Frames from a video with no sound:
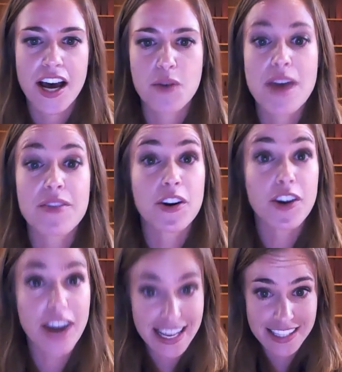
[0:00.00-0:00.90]
We have a
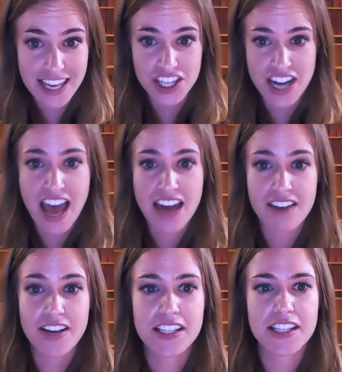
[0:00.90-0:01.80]
great session ahead
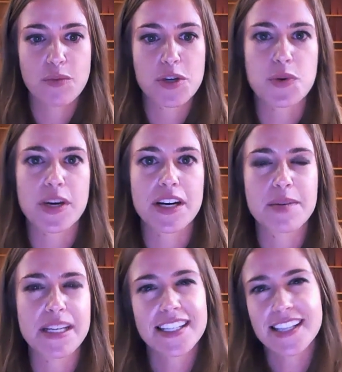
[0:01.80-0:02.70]
of us in which we're going to
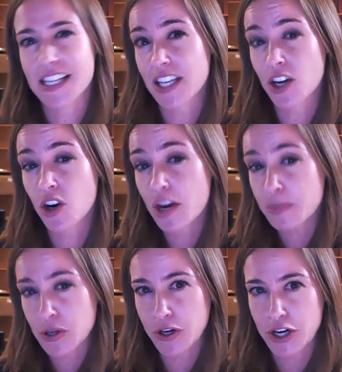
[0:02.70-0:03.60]
be discussing
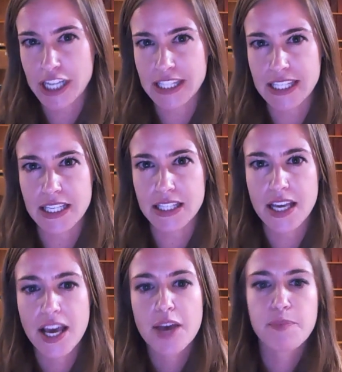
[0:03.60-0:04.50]
cryptocurrencies.
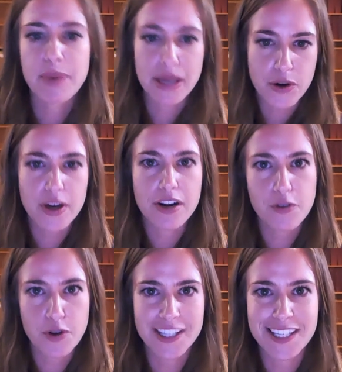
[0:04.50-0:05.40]
Bitcoin, of
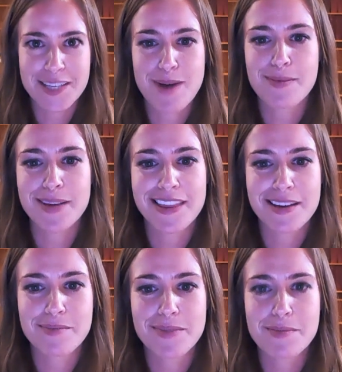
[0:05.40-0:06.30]
course, is probably
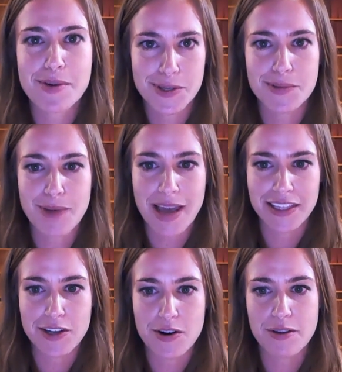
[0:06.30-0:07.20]
the most
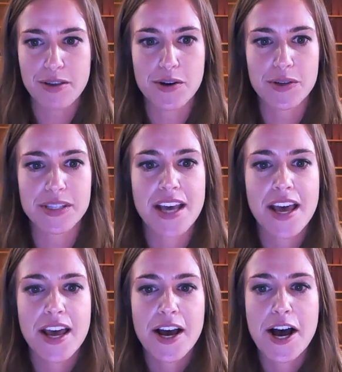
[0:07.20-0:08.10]
widely known of those,
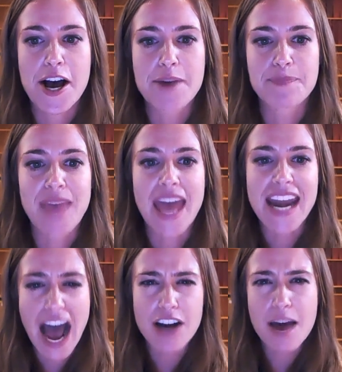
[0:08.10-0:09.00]
and
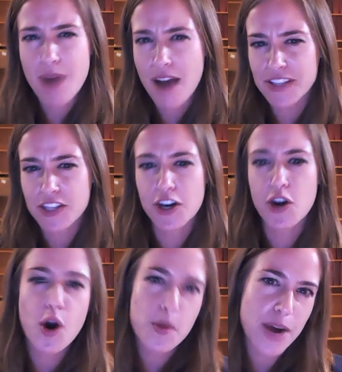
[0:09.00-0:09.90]
how nonprofits are
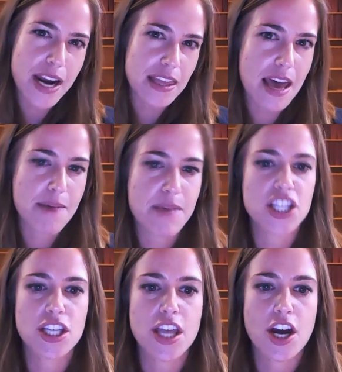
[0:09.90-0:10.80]
incorporating them
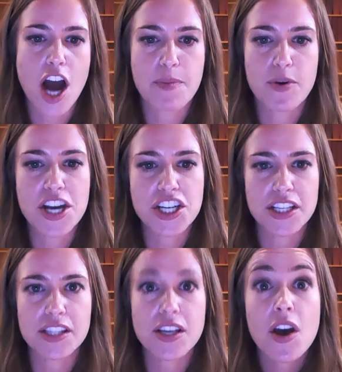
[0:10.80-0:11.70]
into their
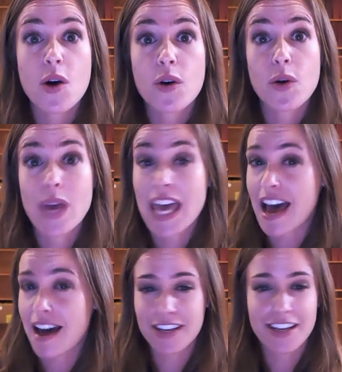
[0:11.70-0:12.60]
operations. We
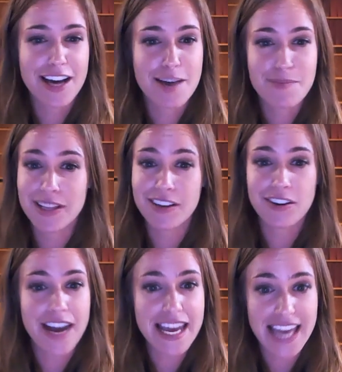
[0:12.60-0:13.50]
have a couple of
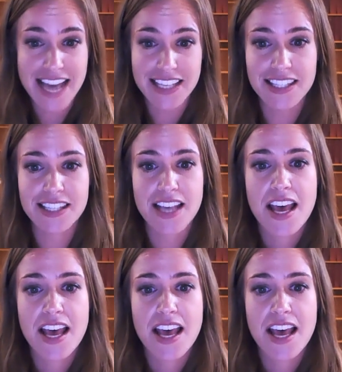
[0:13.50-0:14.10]
great guests.